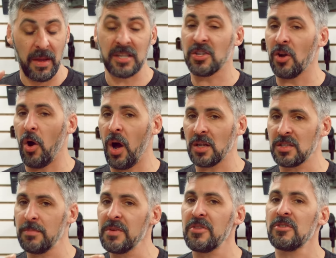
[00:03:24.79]
makes it
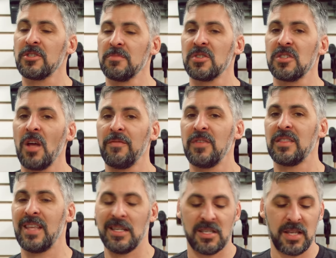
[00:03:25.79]
awesome, but there's some stuff
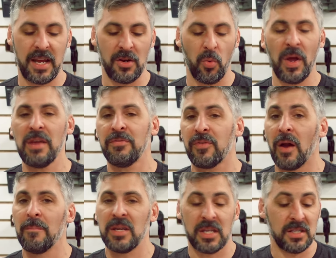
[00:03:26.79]
that they stayed away
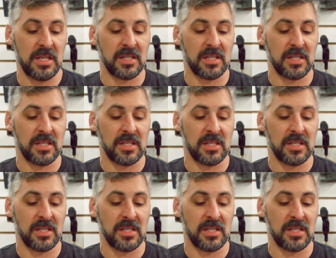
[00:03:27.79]
from because